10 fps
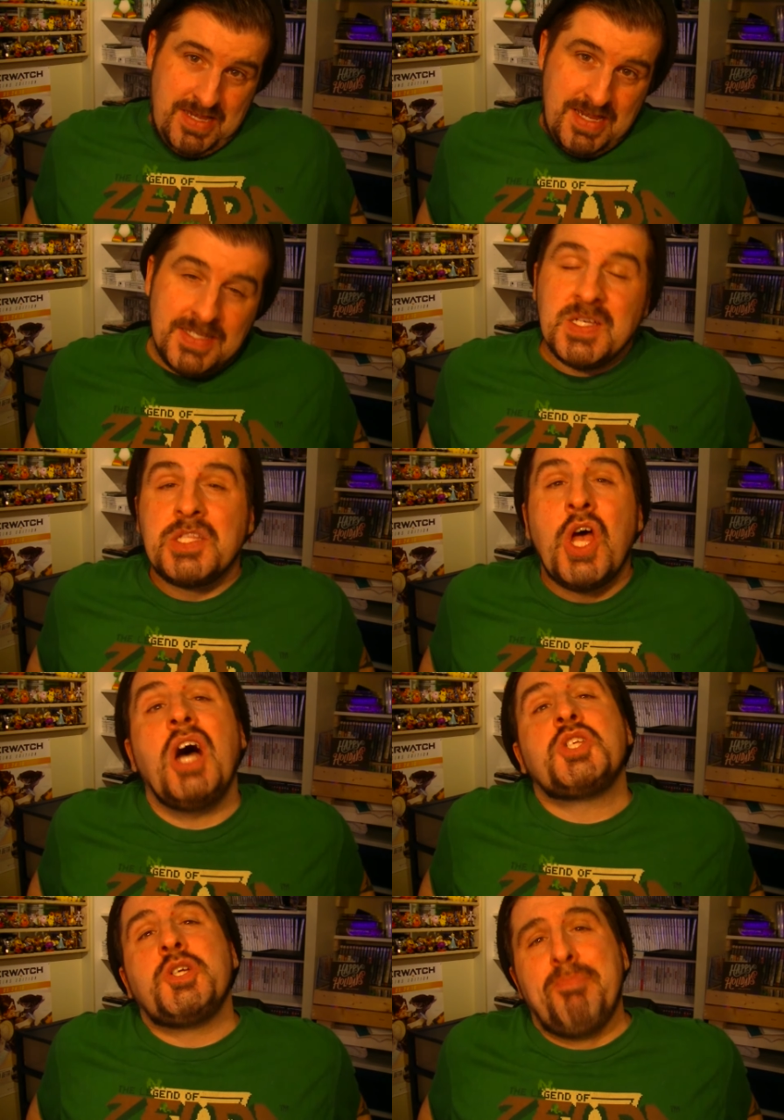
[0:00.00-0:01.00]
It's a
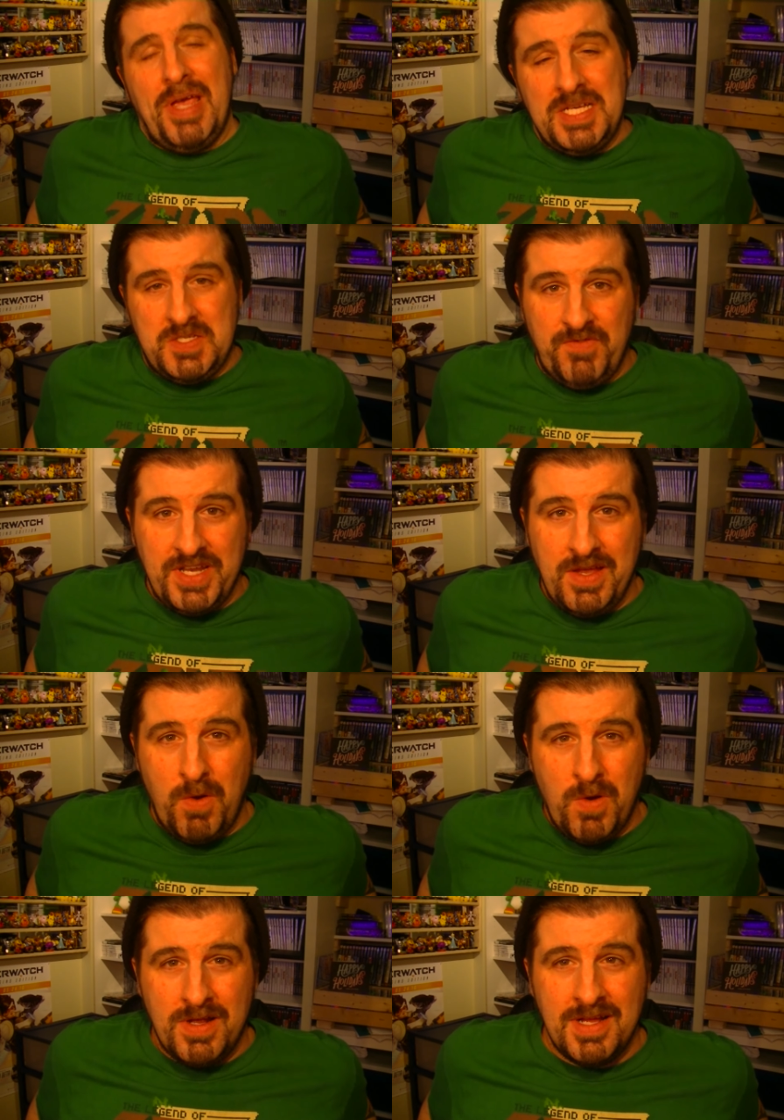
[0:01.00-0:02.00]
touch base
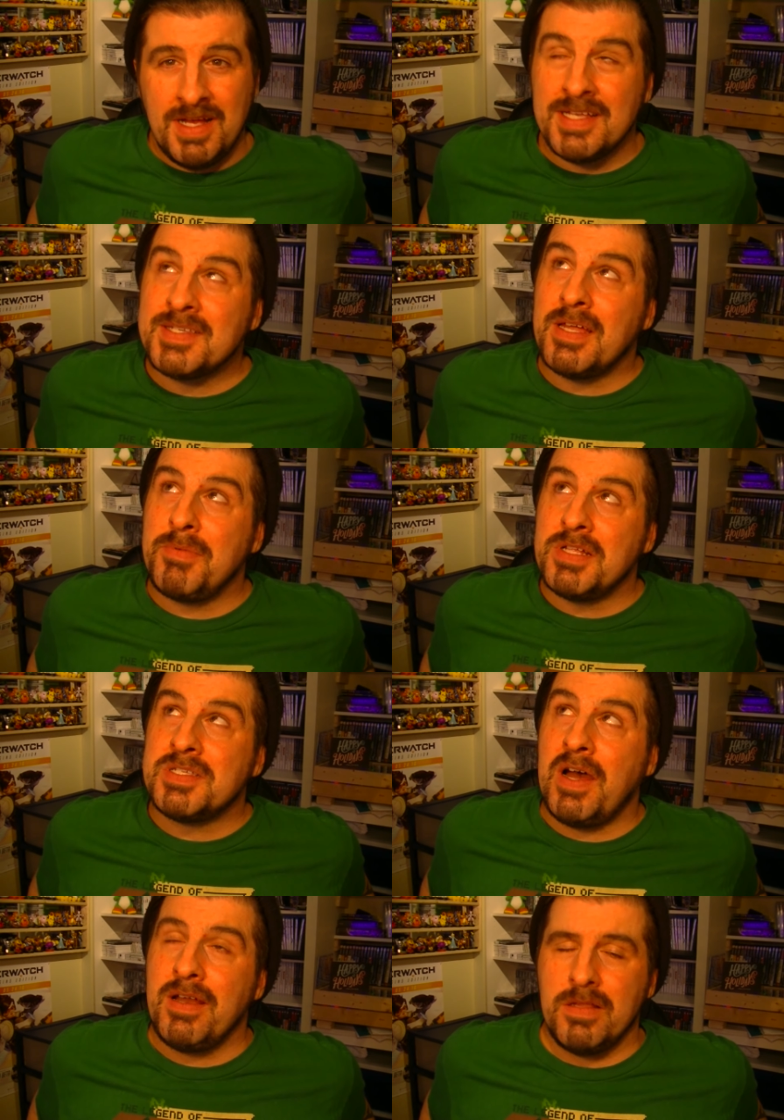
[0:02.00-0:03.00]
video. That's going to be the
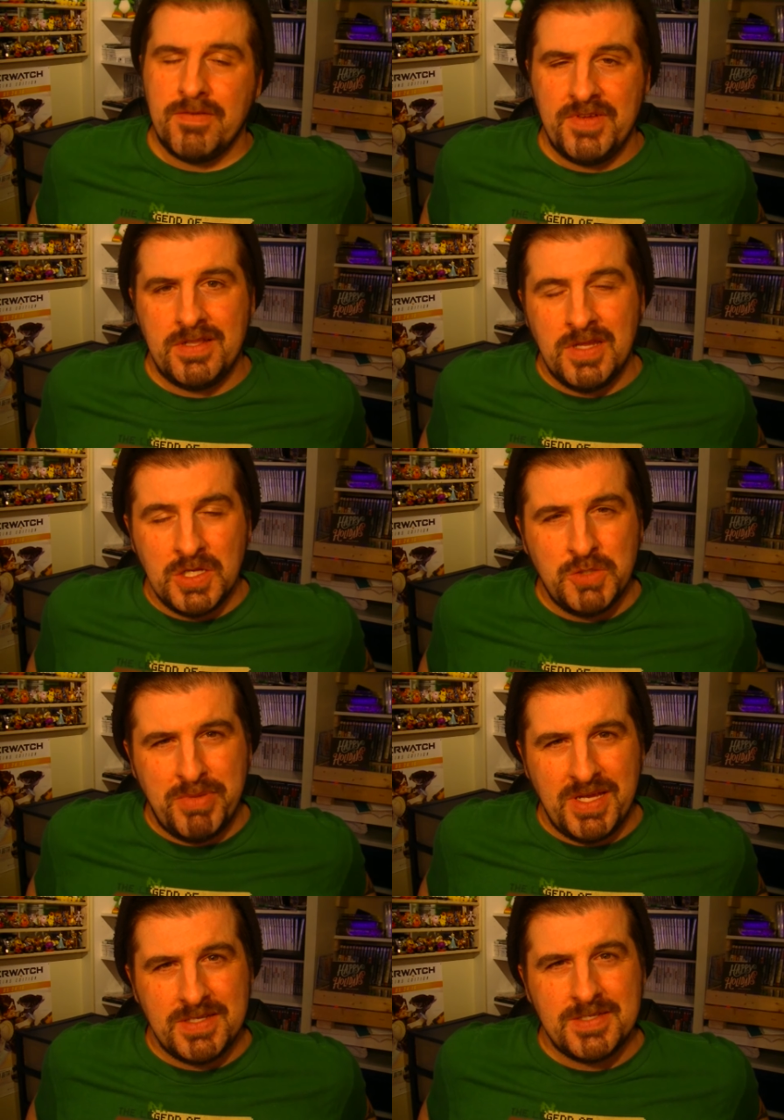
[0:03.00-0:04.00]
title of it. Touch
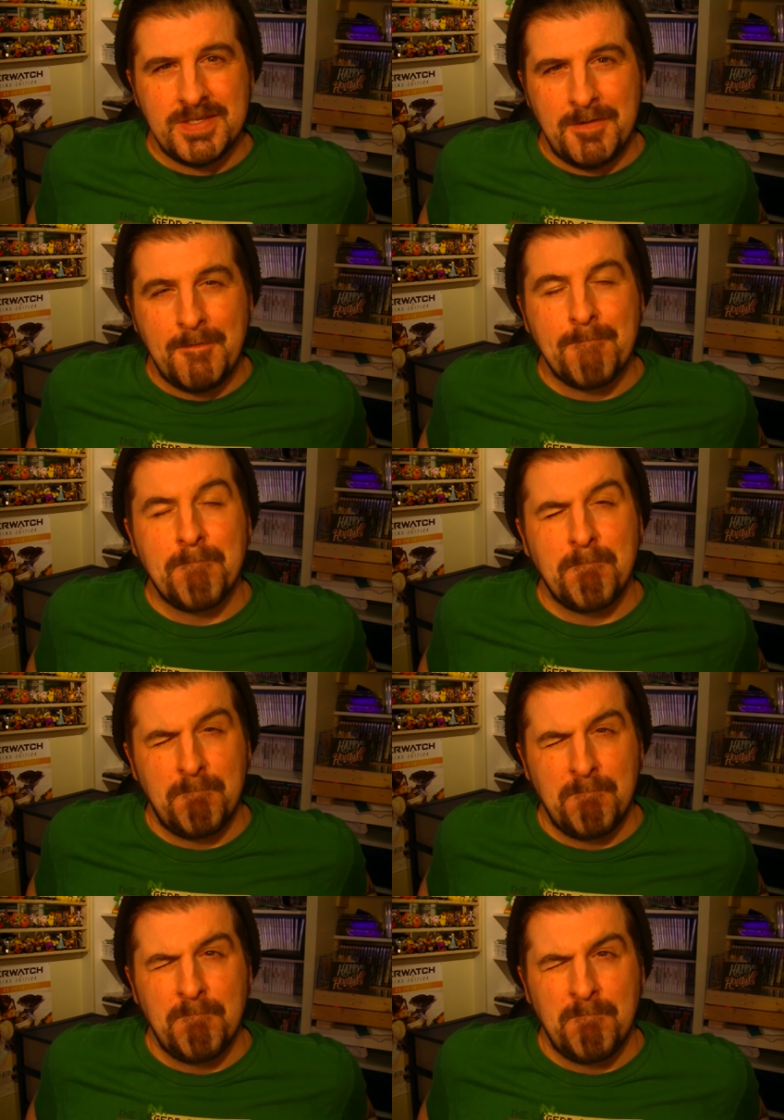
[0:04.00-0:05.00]
base.
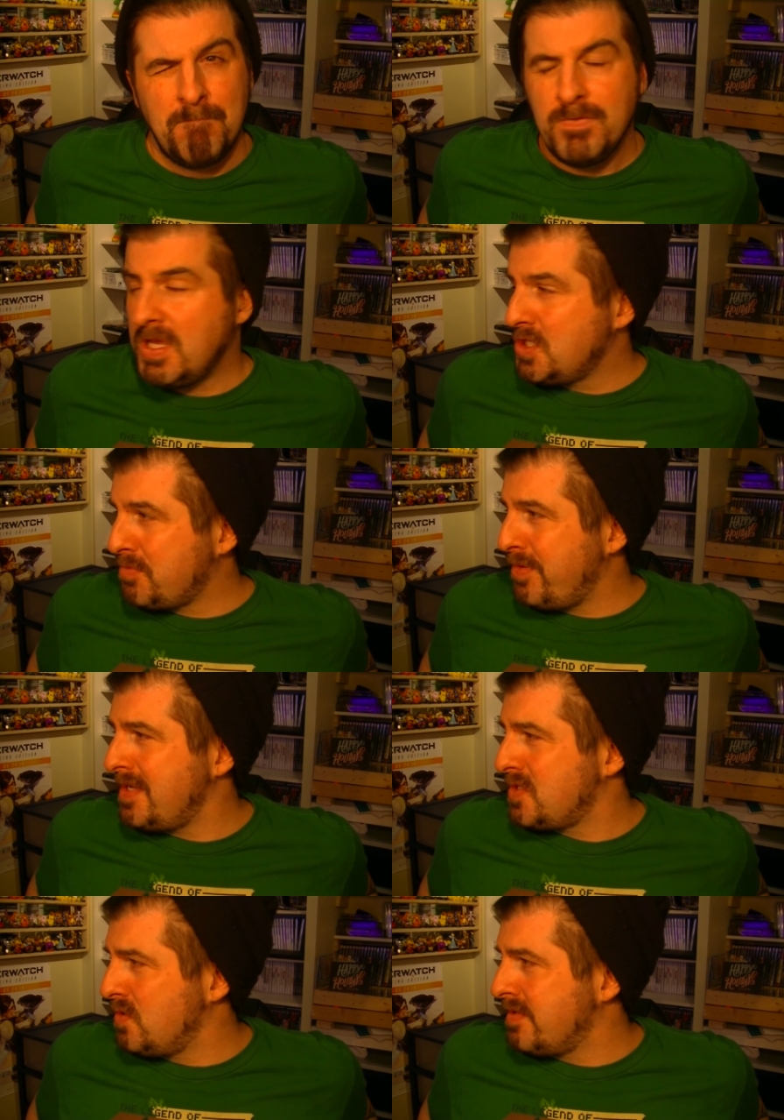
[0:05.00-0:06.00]
Touch
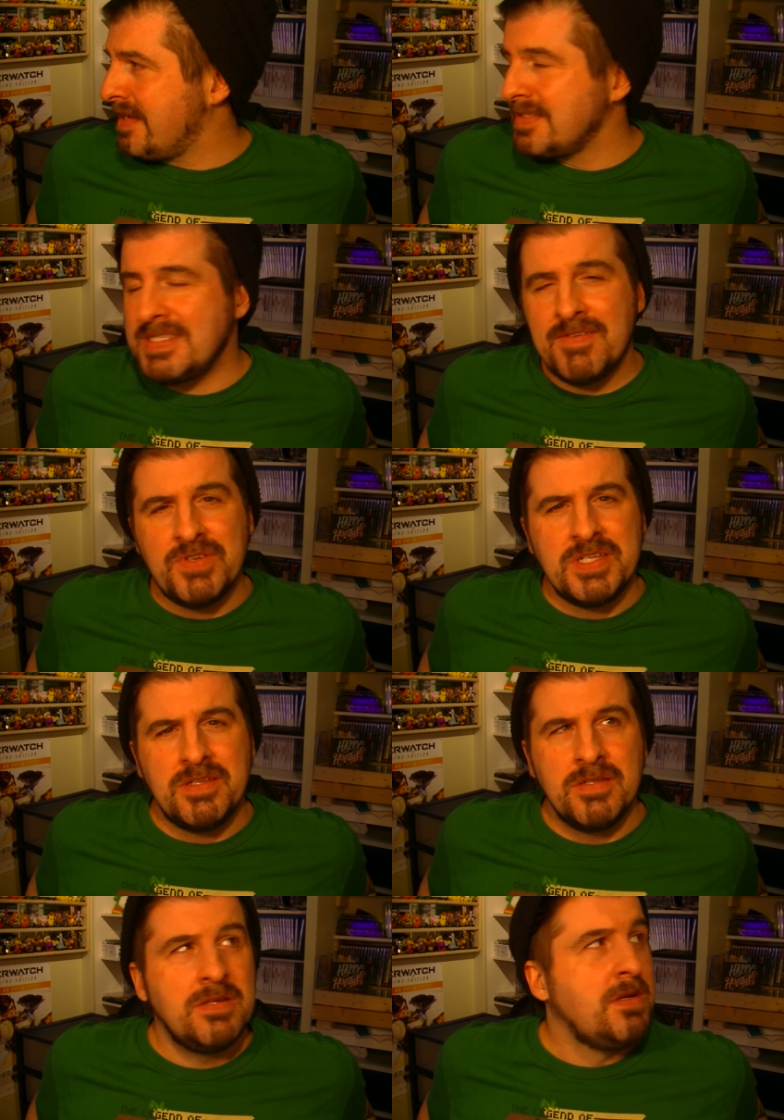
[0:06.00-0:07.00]
base
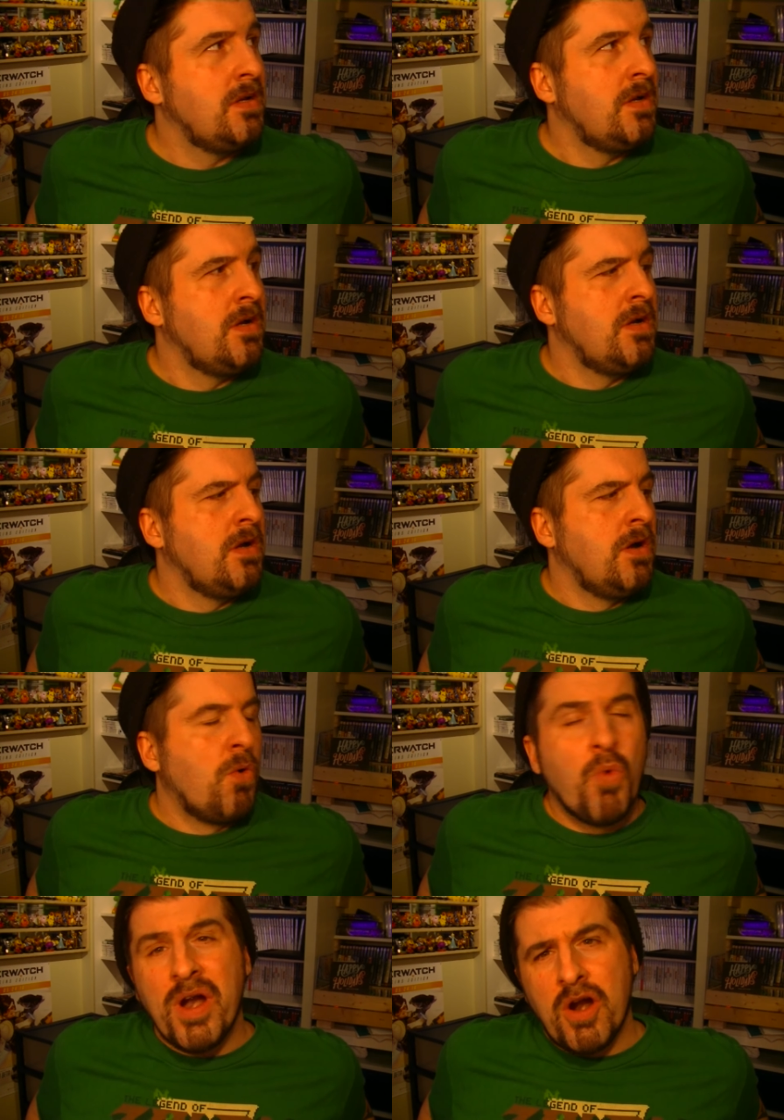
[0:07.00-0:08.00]
2017.
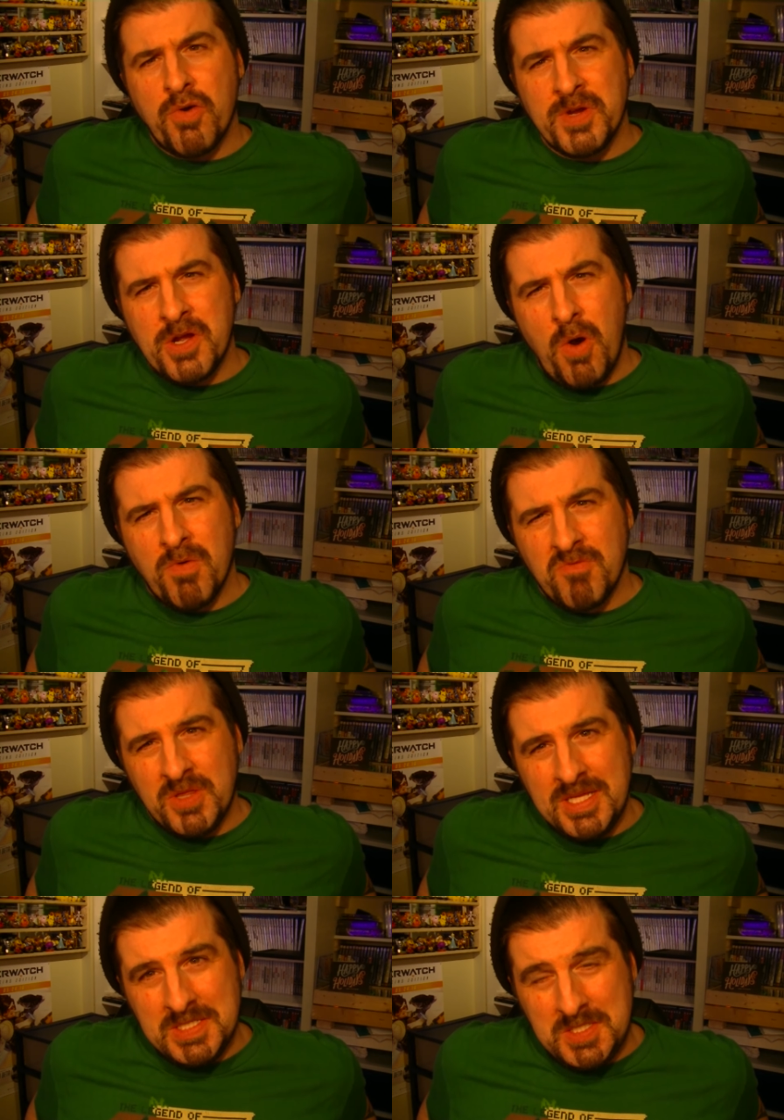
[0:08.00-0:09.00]
Where are we going
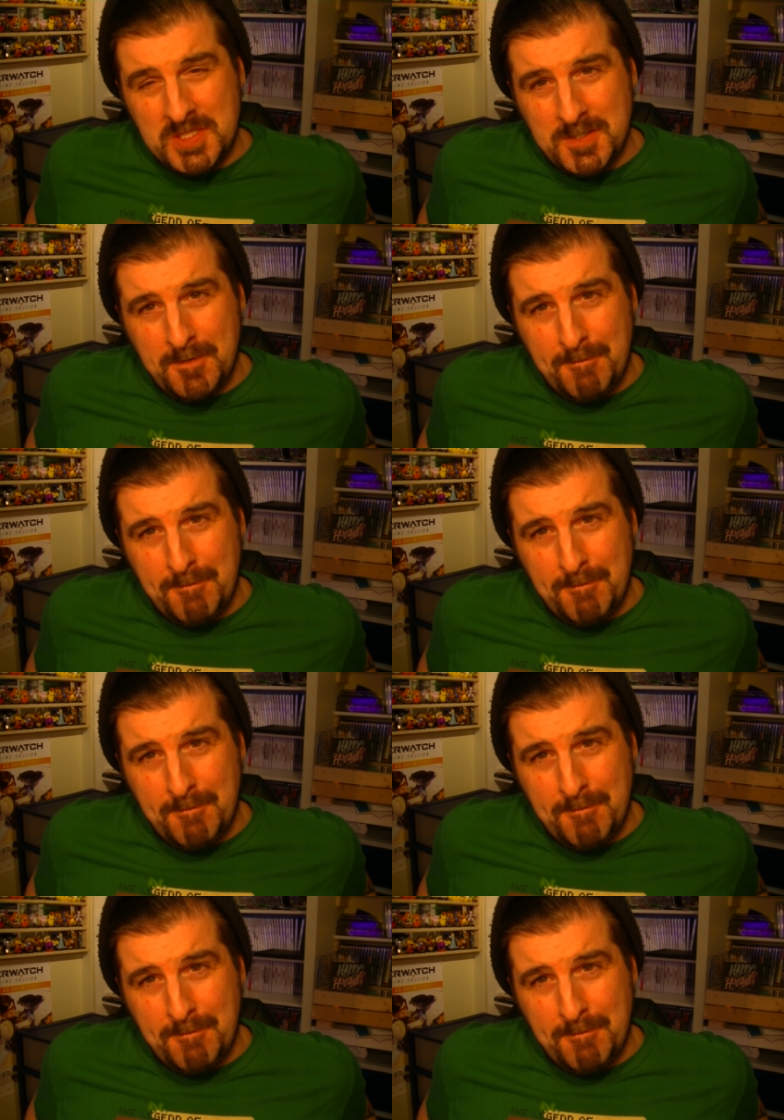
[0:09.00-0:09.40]
with this?